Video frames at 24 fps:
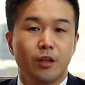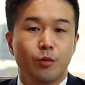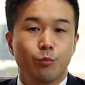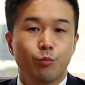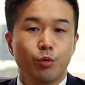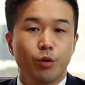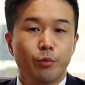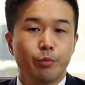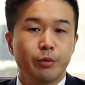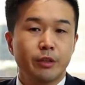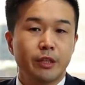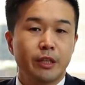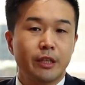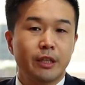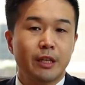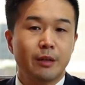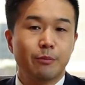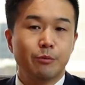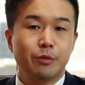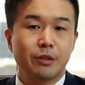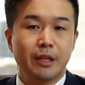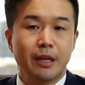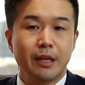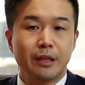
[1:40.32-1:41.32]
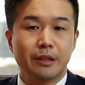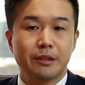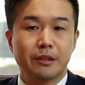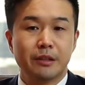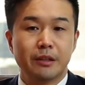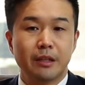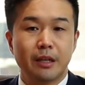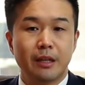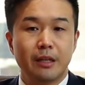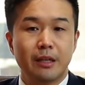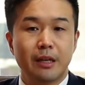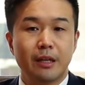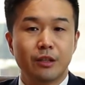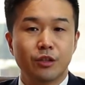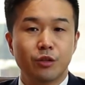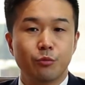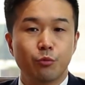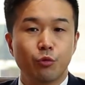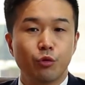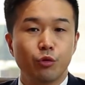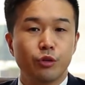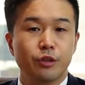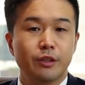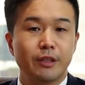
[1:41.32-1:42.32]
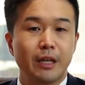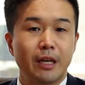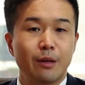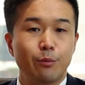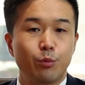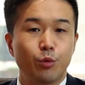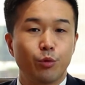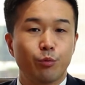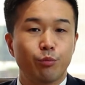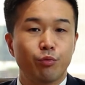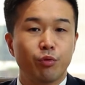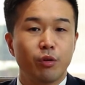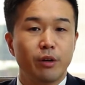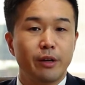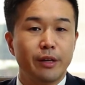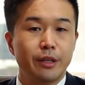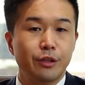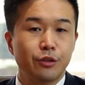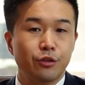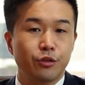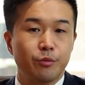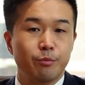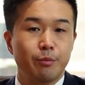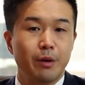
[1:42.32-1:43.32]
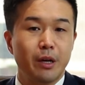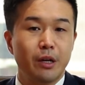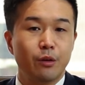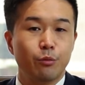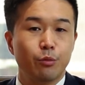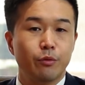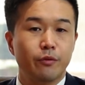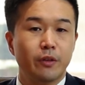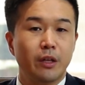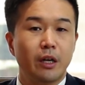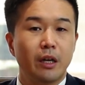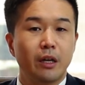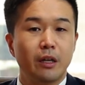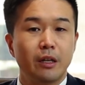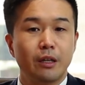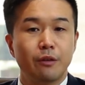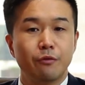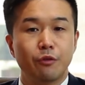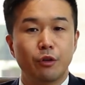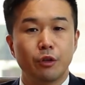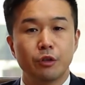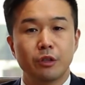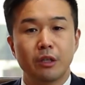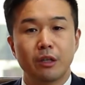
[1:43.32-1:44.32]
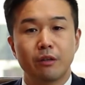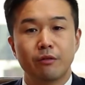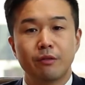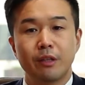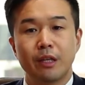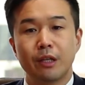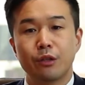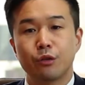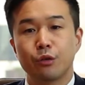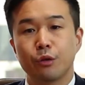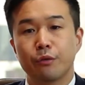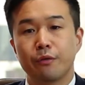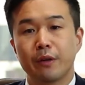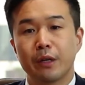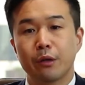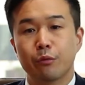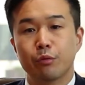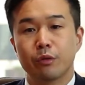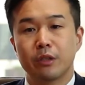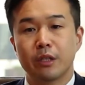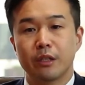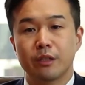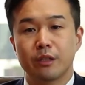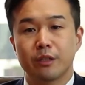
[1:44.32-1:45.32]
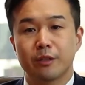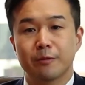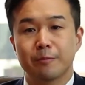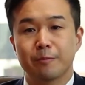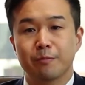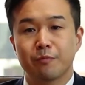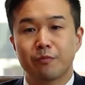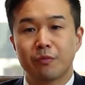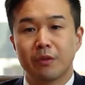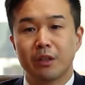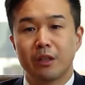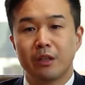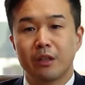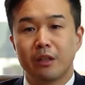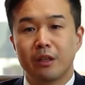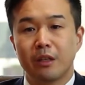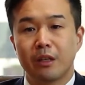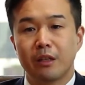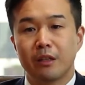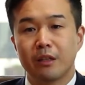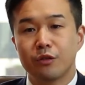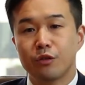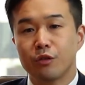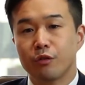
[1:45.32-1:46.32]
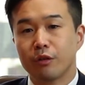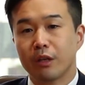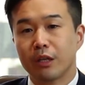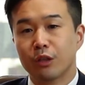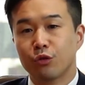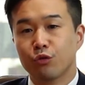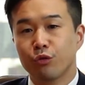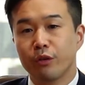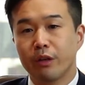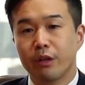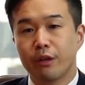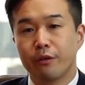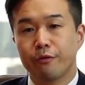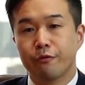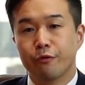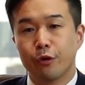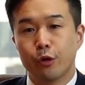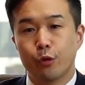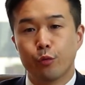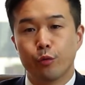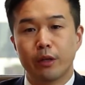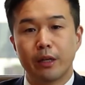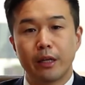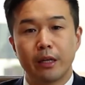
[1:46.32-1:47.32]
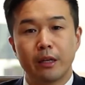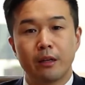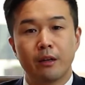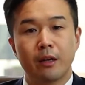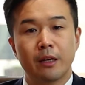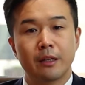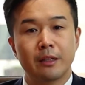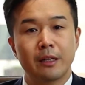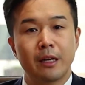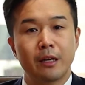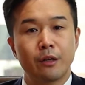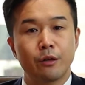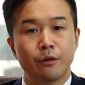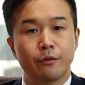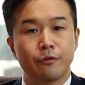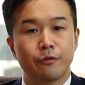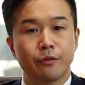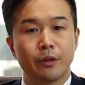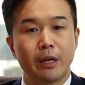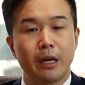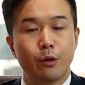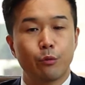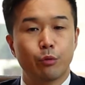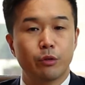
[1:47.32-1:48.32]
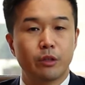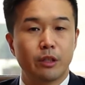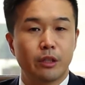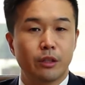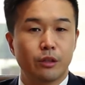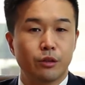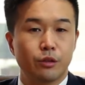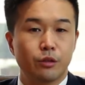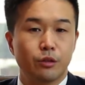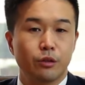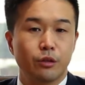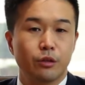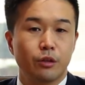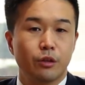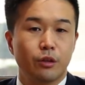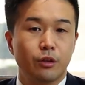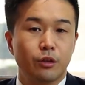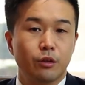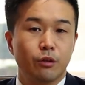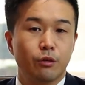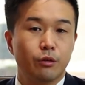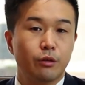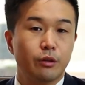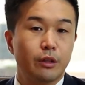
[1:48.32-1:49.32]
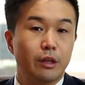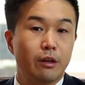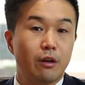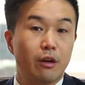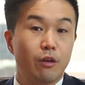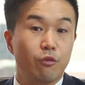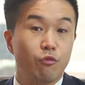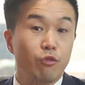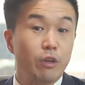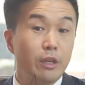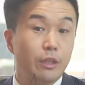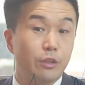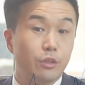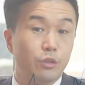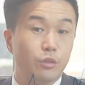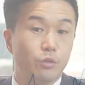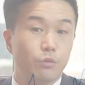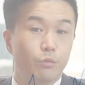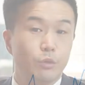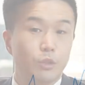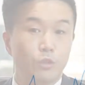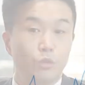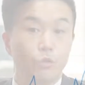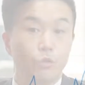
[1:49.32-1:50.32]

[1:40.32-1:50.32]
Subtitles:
Property comes next and has a more stable price compared with the highly volatile nature of equities. It does not get traded frequently like that of equities, although there are REITs which